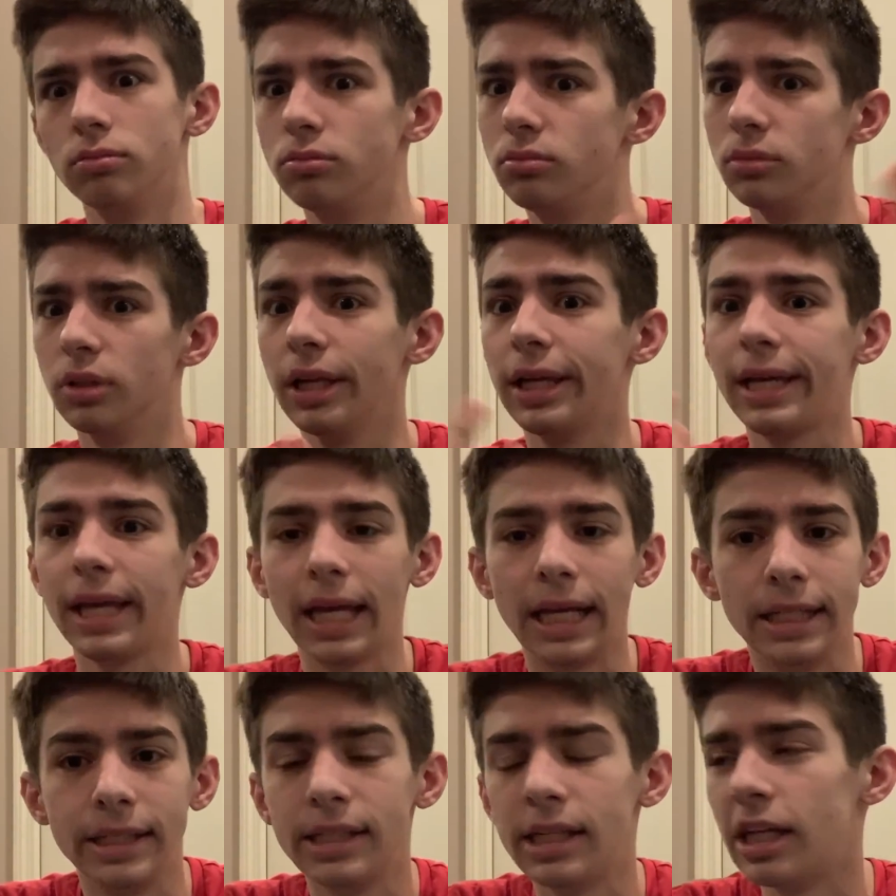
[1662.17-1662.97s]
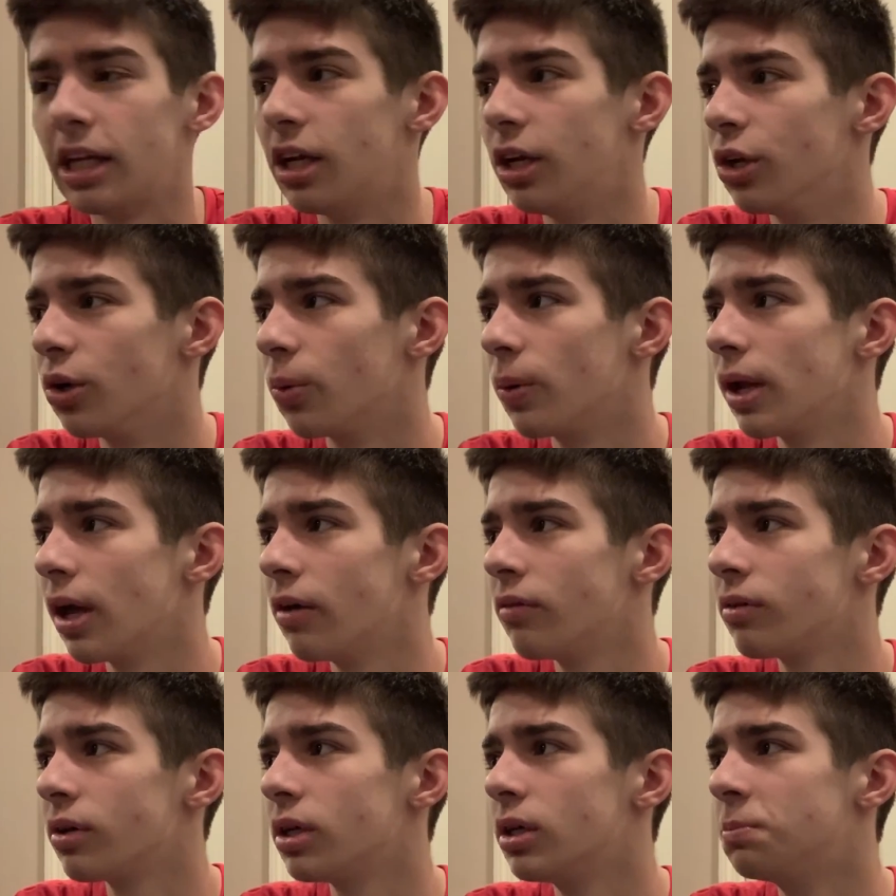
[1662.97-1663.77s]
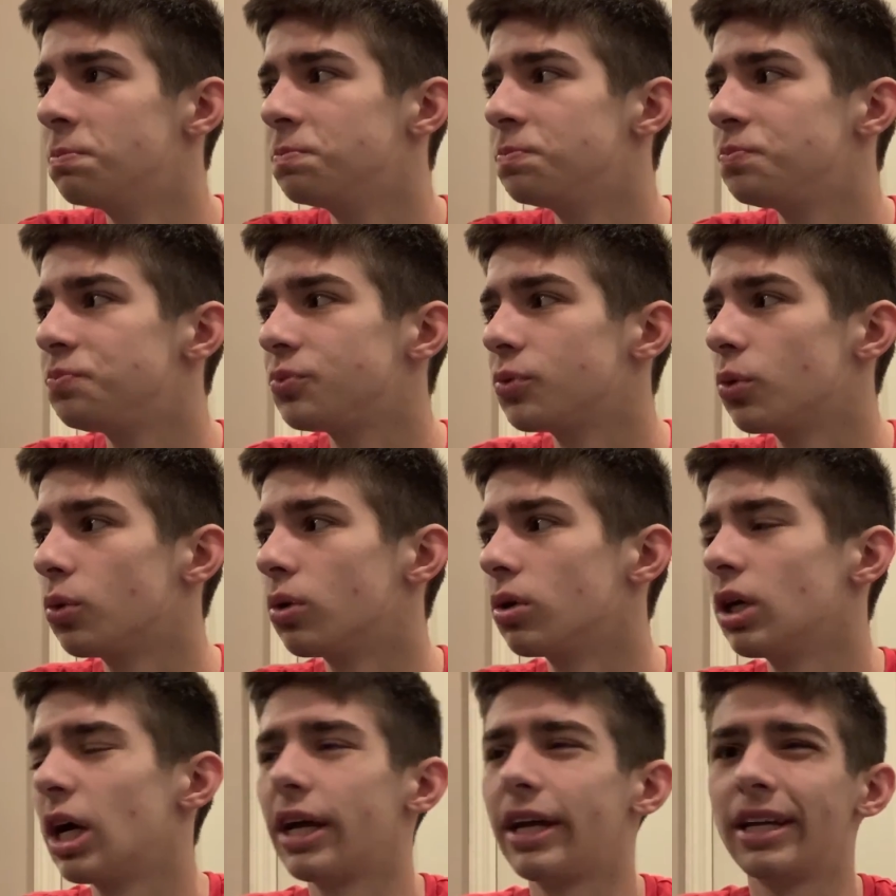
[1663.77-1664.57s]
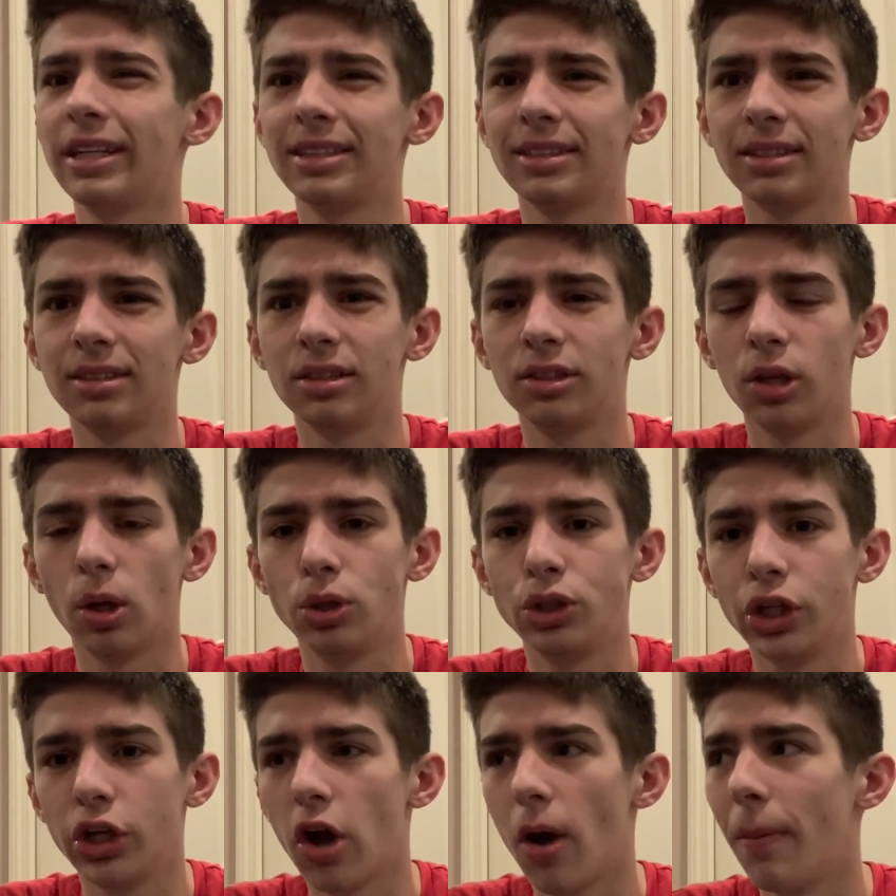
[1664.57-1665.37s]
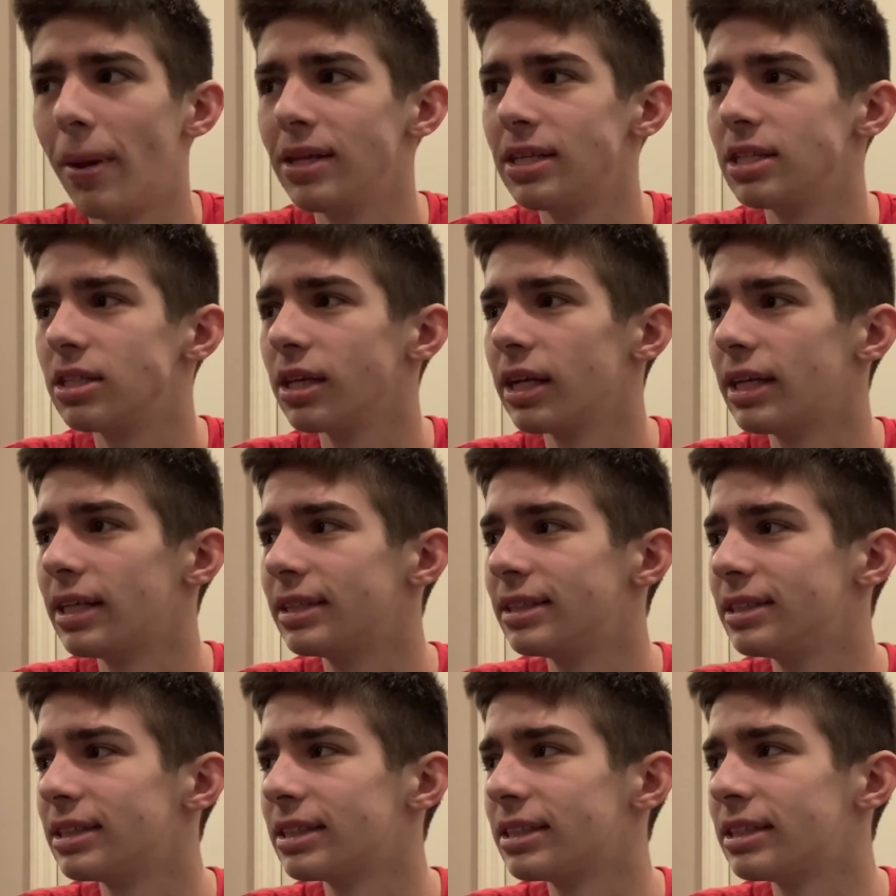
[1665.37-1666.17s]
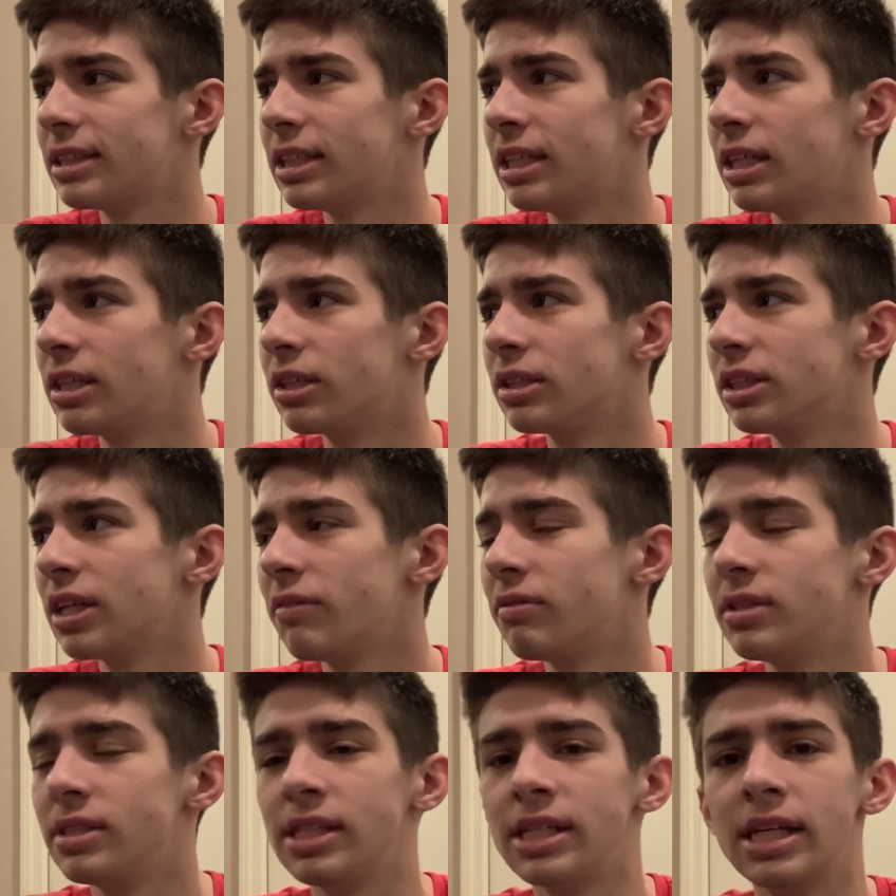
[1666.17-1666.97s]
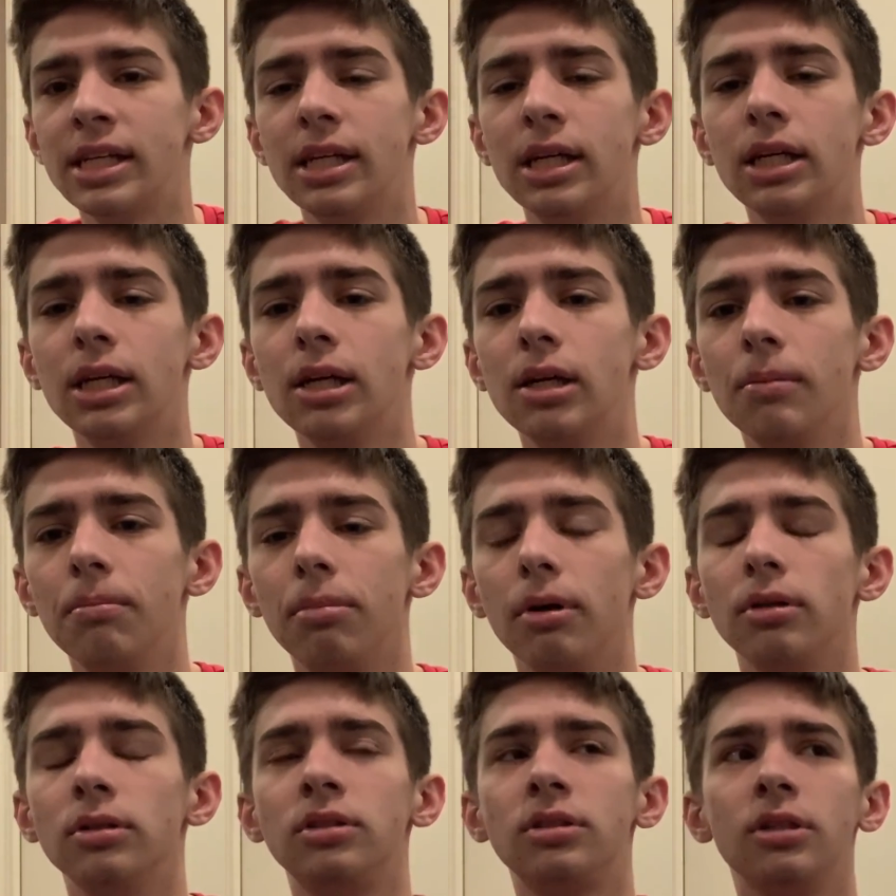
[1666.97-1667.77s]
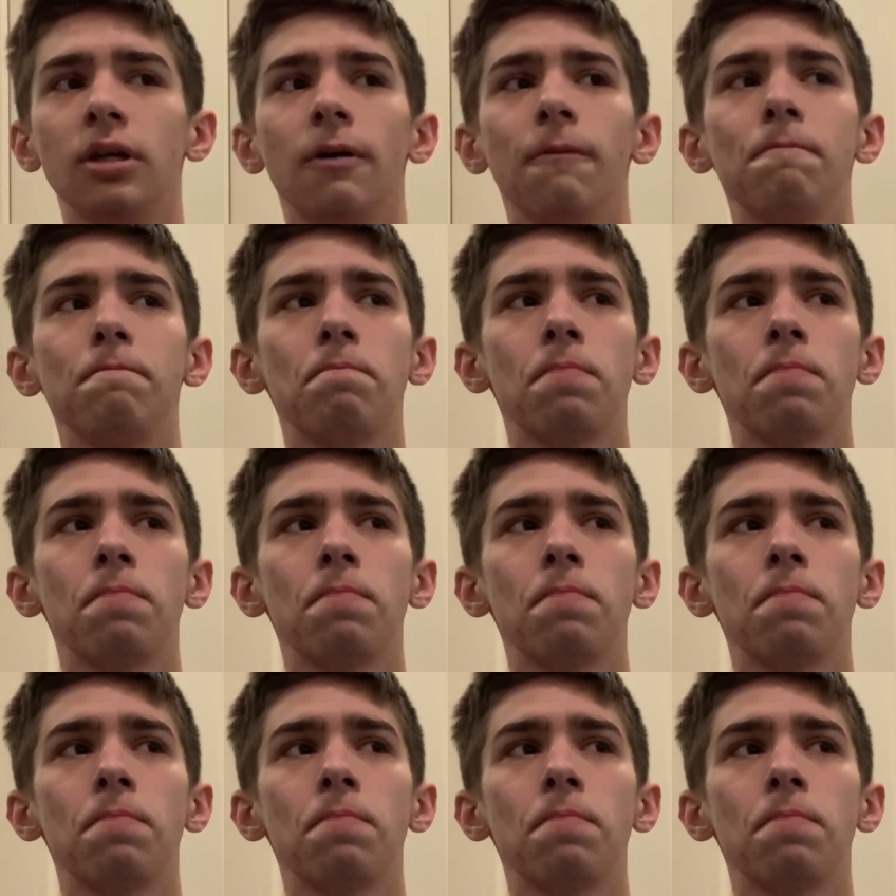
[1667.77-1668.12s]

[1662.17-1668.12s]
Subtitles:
like 18 or whatever. Or I guess Xochitl Gomez is like 16 or 17. But still,